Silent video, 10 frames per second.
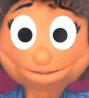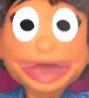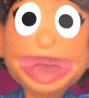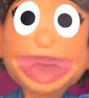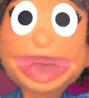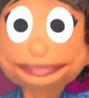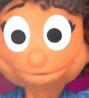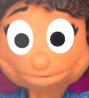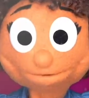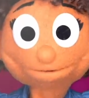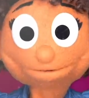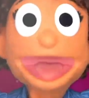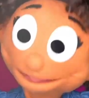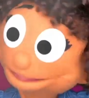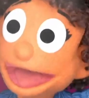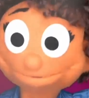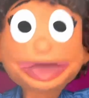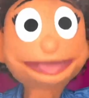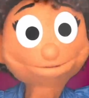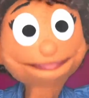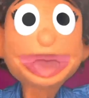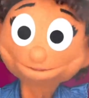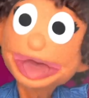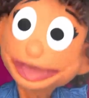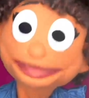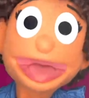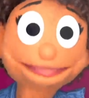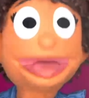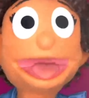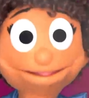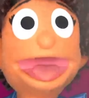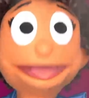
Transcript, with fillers: Friends, what are some ways I can show Mr.